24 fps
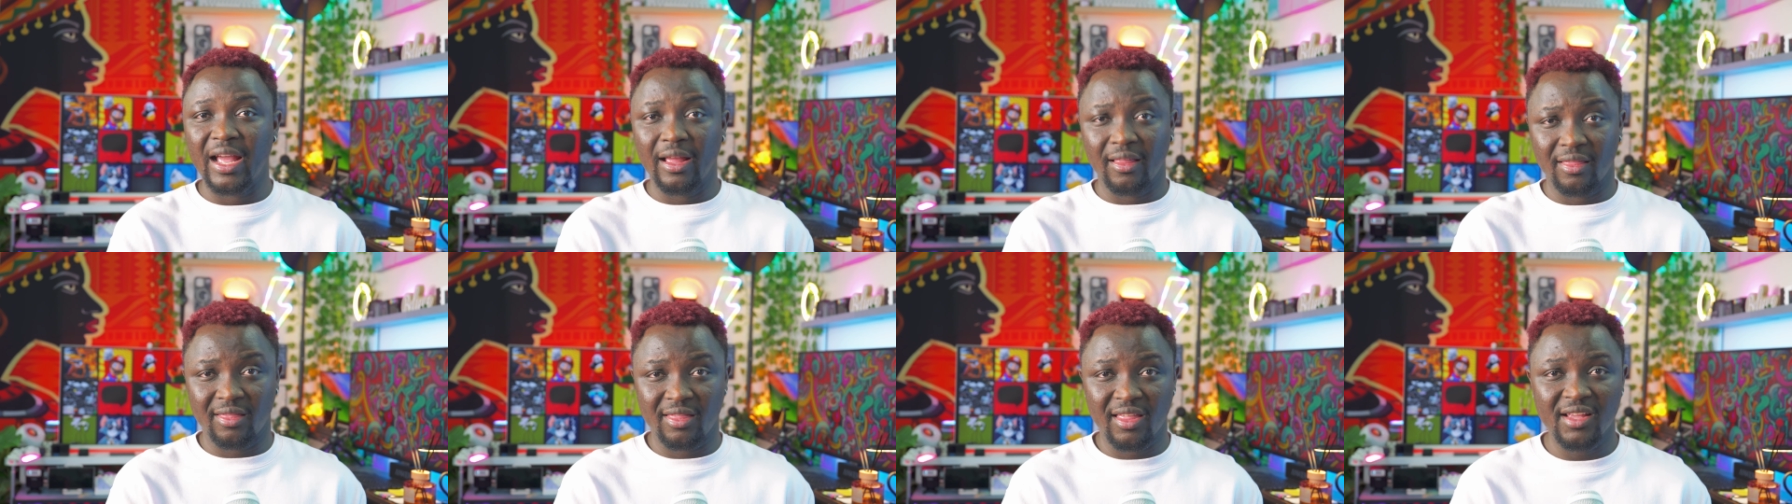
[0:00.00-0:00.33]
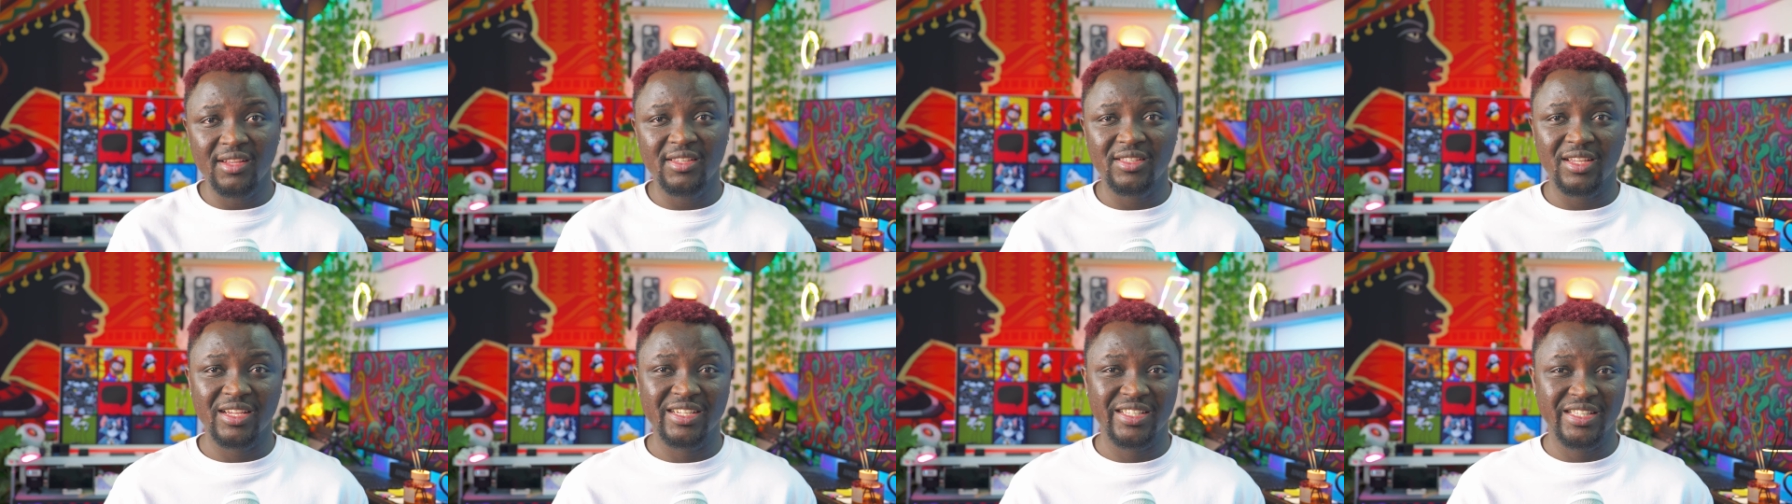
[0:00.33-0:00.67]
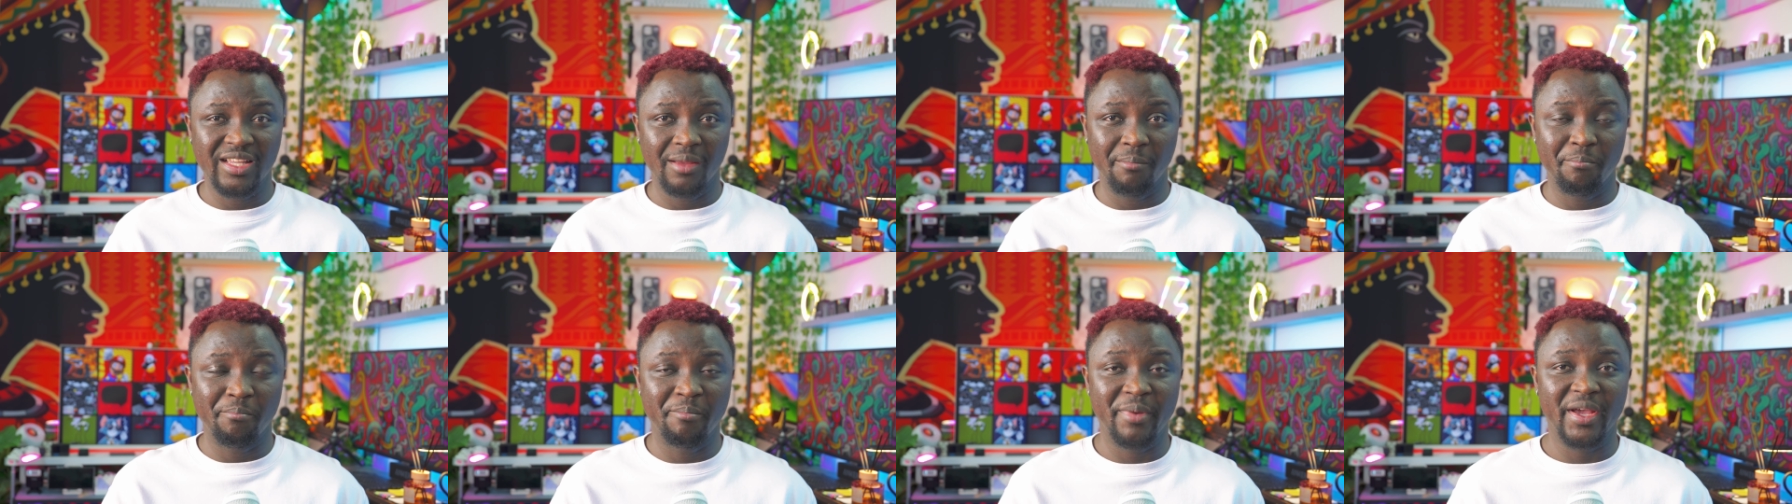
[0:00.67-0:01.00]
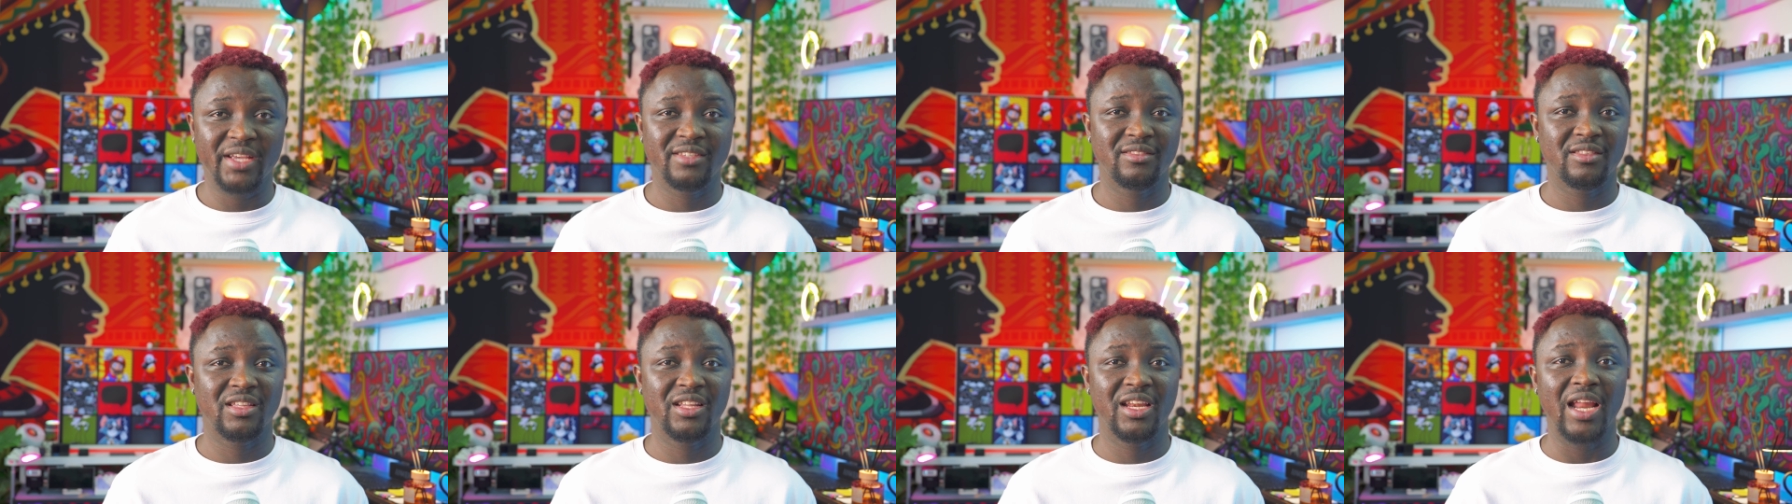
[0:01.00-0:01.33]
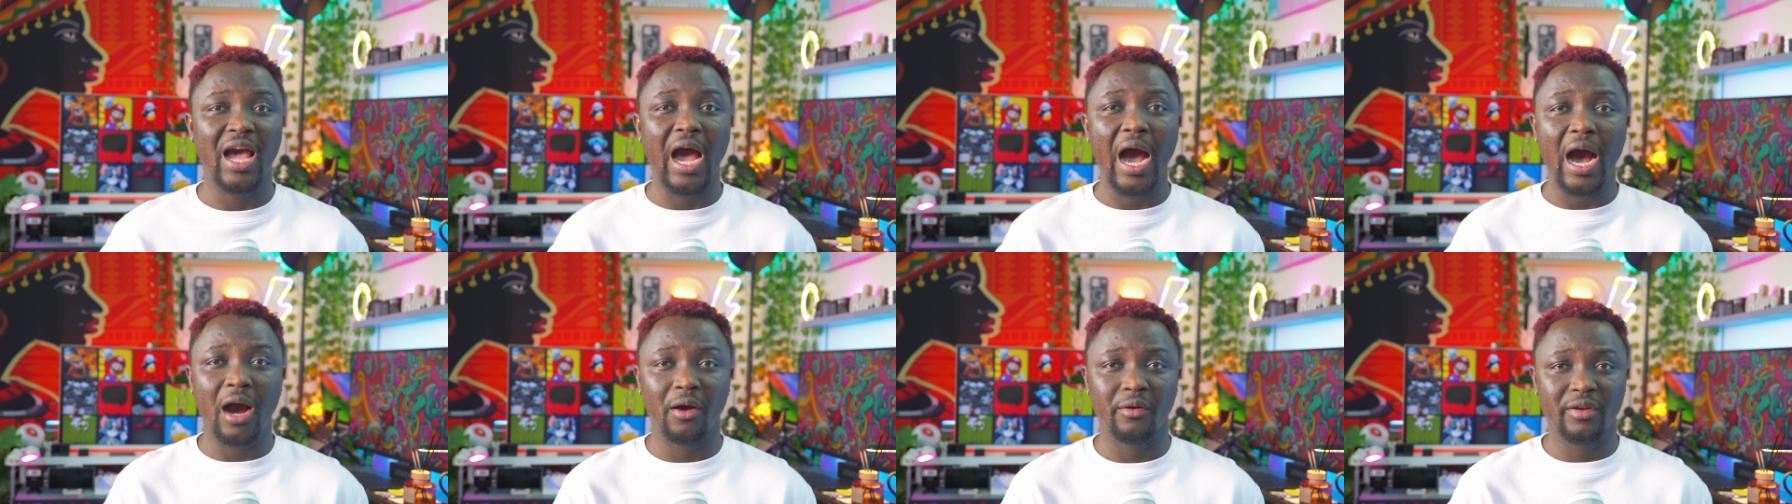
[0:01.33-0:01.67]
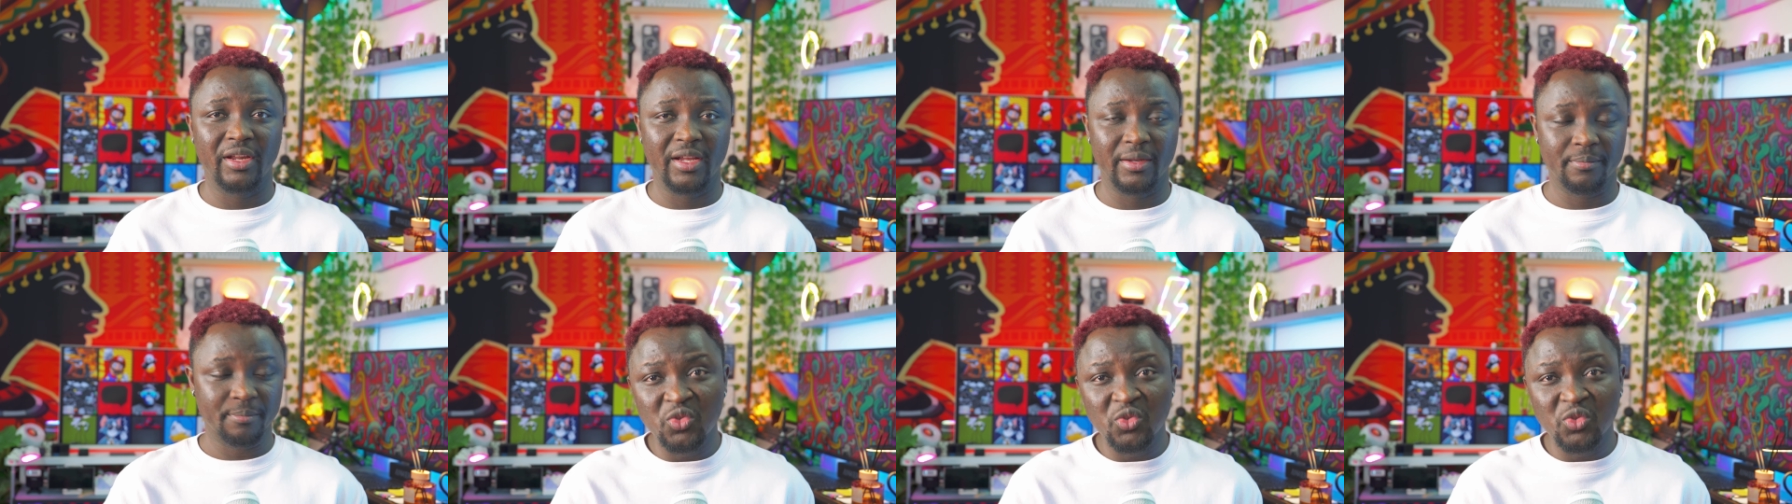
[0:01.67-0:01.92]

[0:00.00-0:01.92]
This is the best thing out there.